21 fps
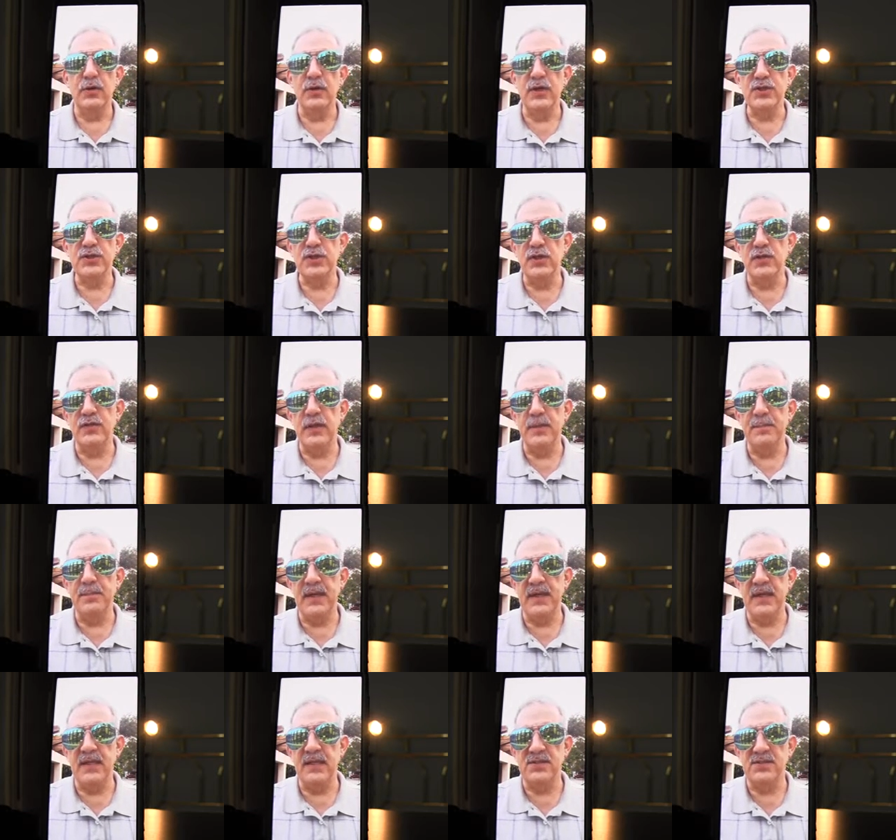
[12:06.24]
of
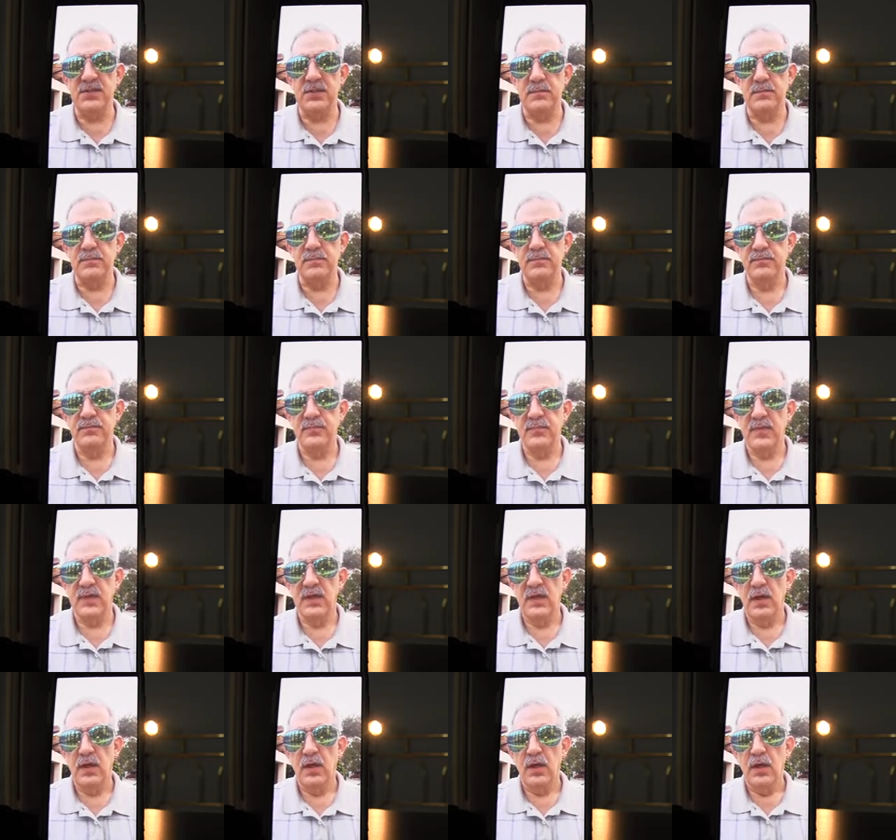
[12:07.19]
Independence.
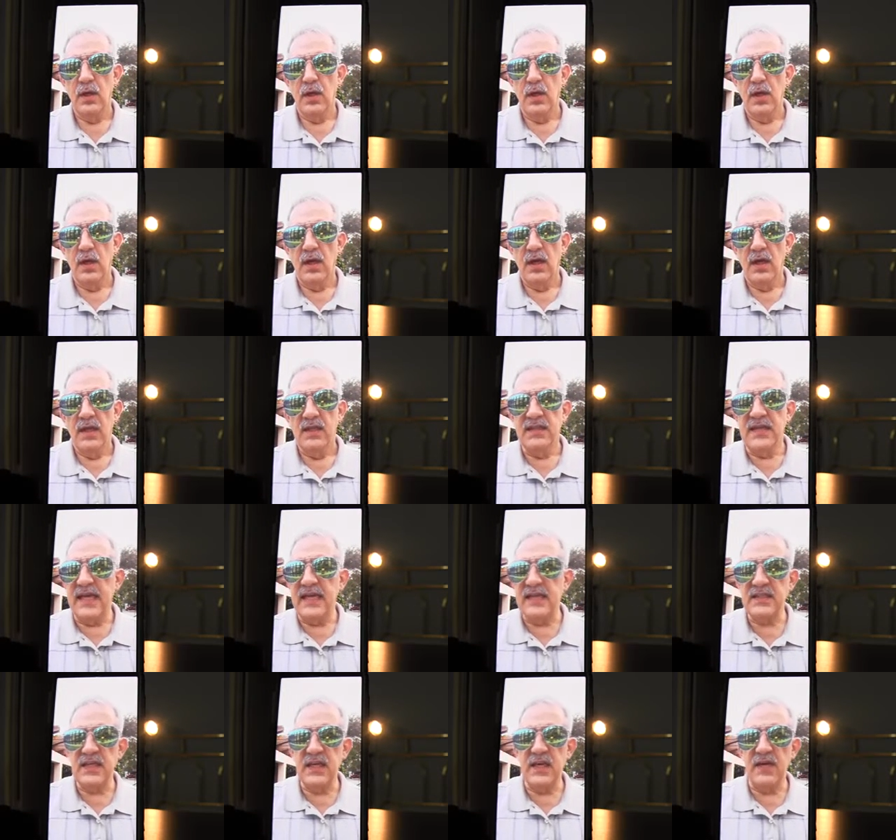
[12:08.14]
That
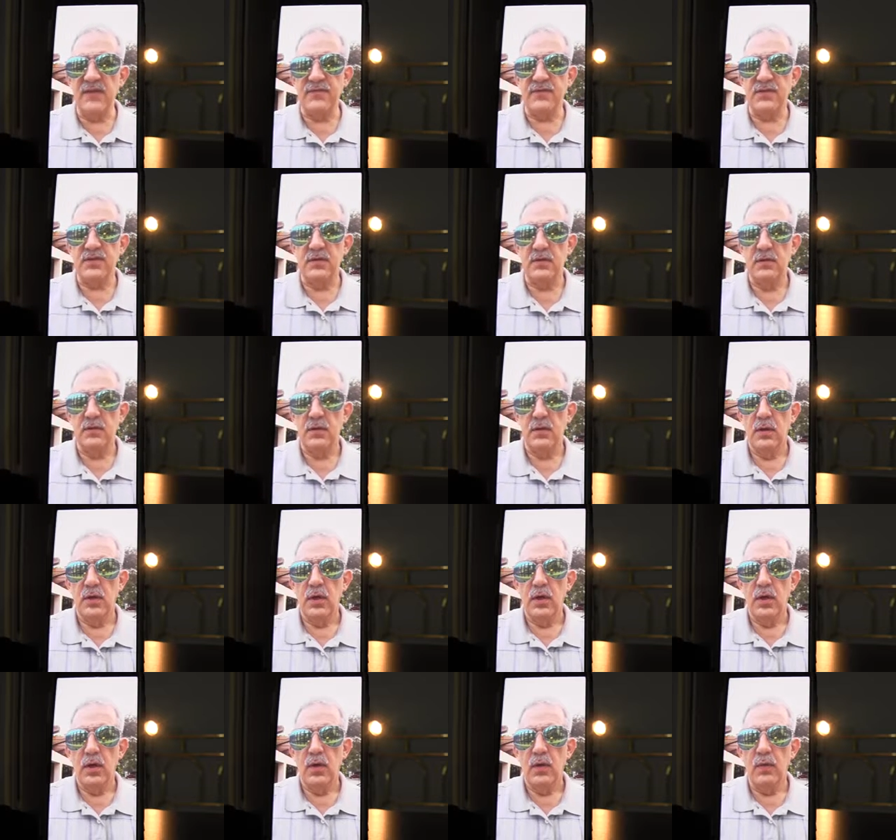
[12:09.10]
gift,
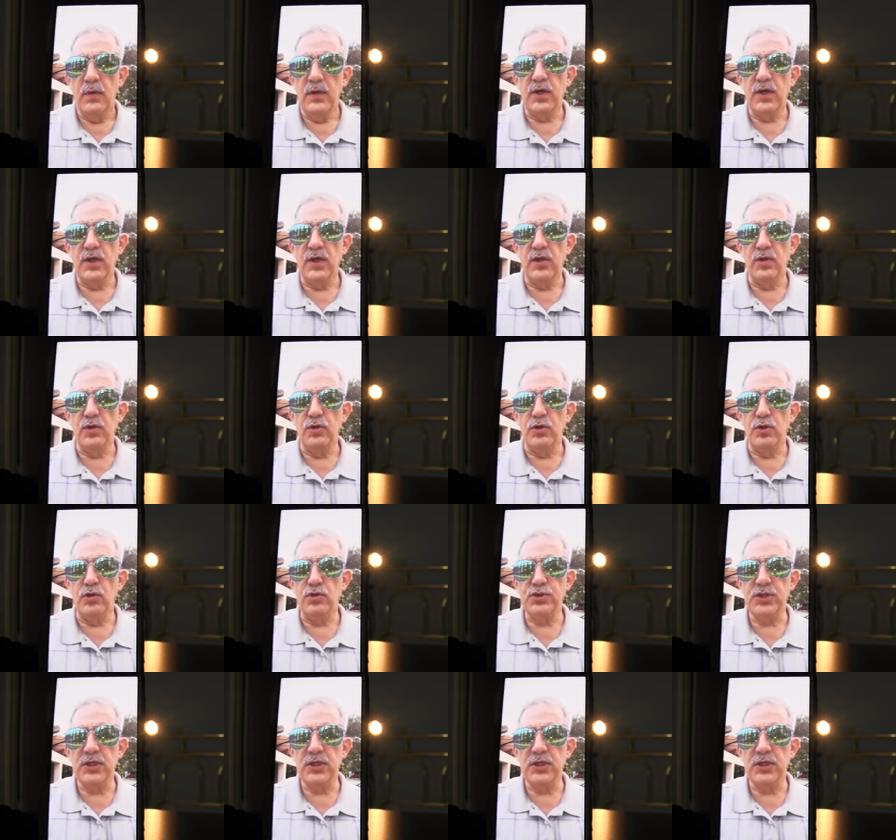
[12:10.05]
we could either use it,